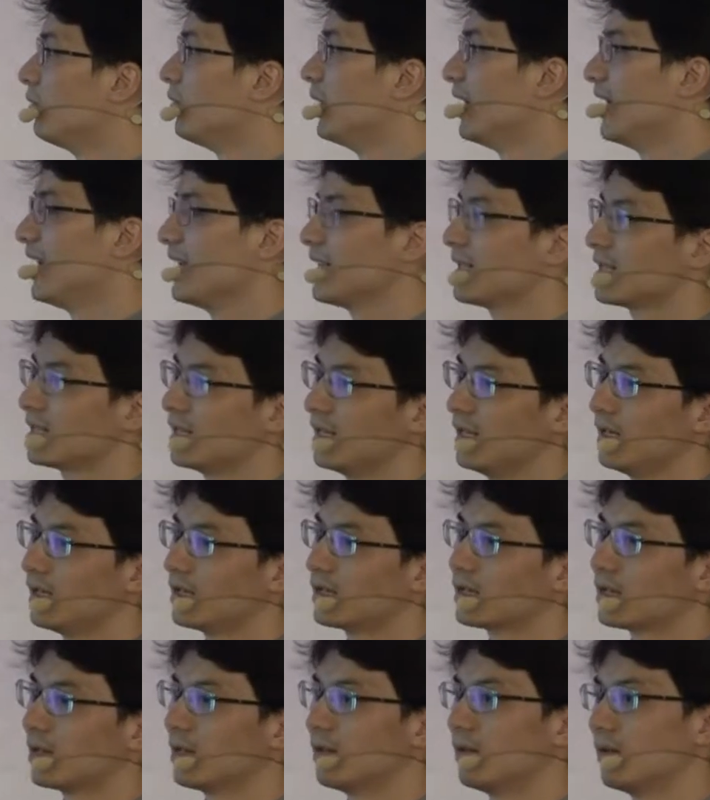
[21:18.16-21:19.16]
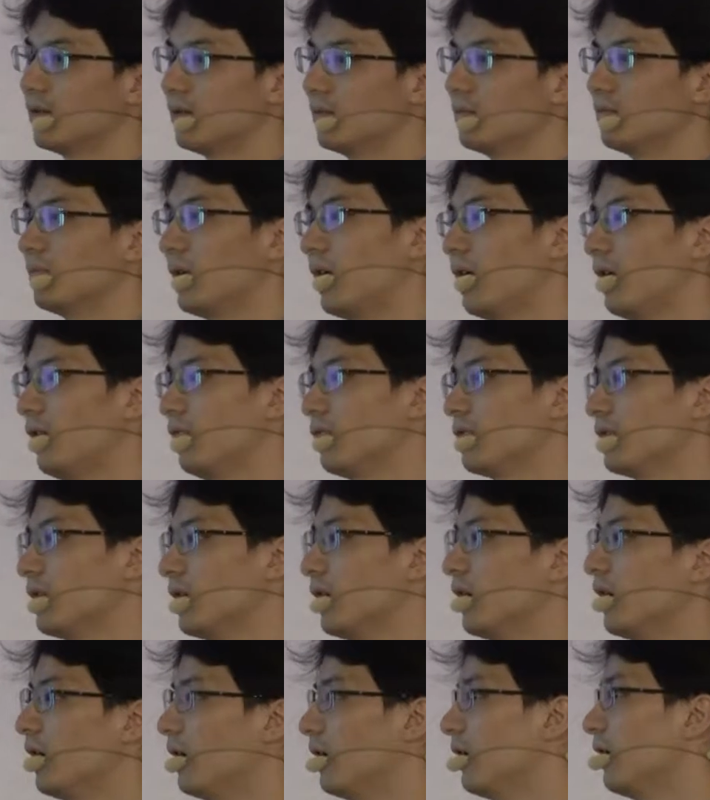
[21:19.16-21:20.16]
release it
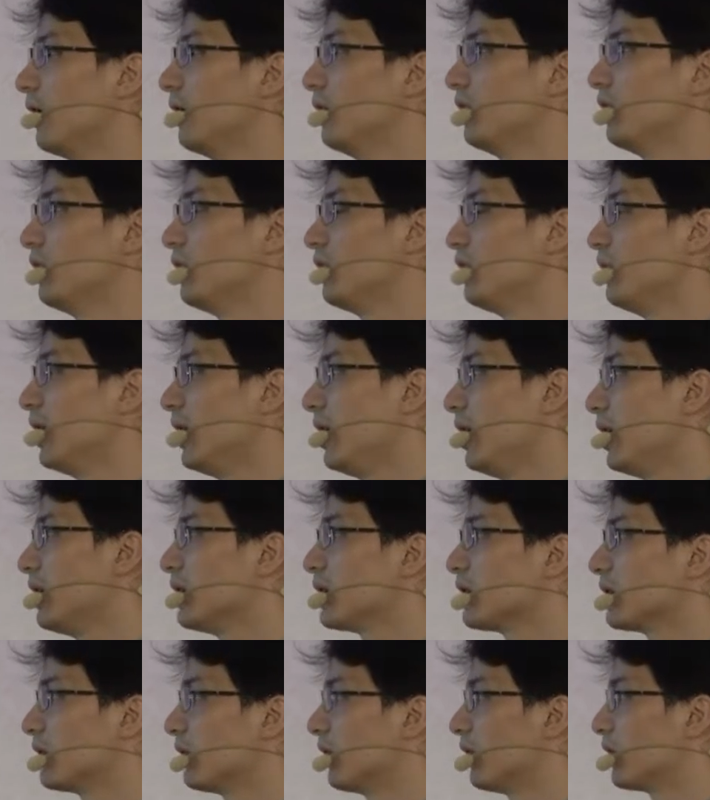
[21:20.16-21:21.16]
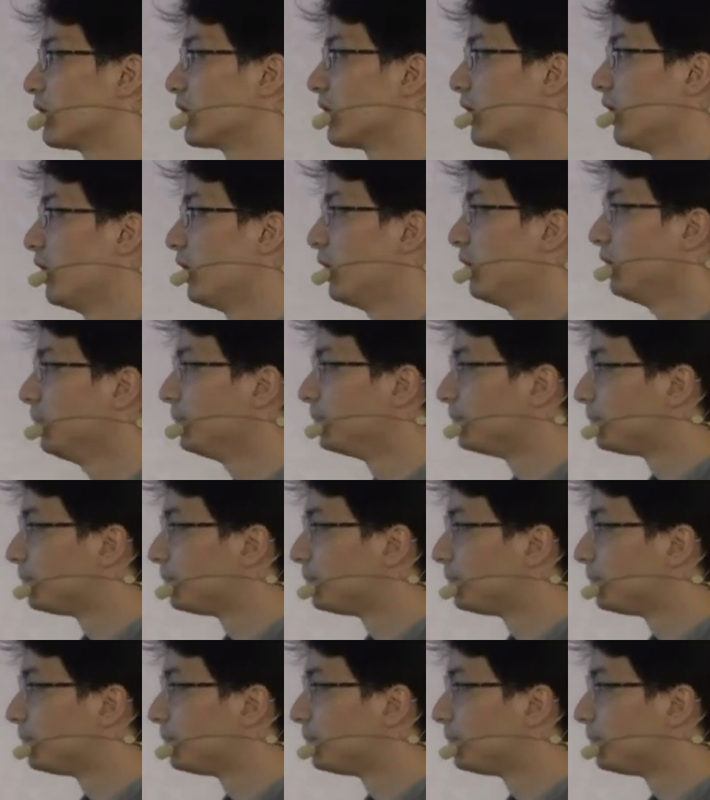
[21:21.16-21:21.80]
after a few minutes or so.